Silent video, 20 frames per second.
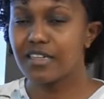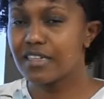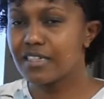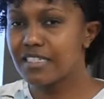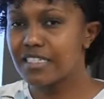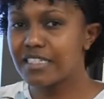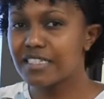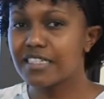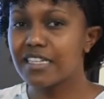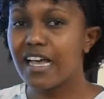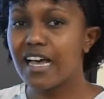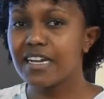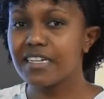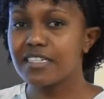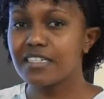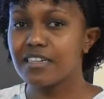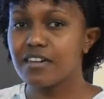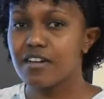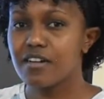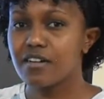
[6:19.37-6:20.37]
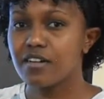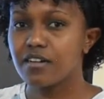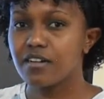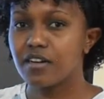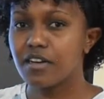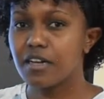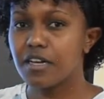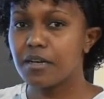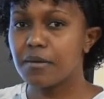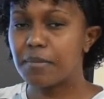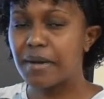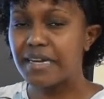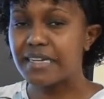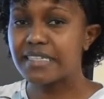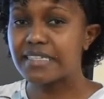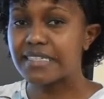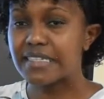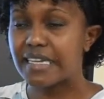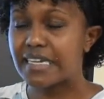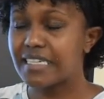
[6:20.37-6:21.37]
It is that
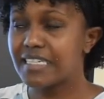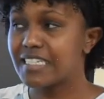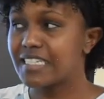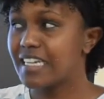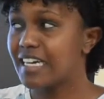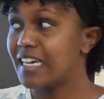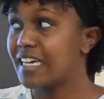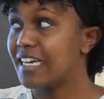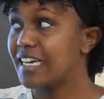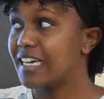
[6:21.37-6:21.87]
mindset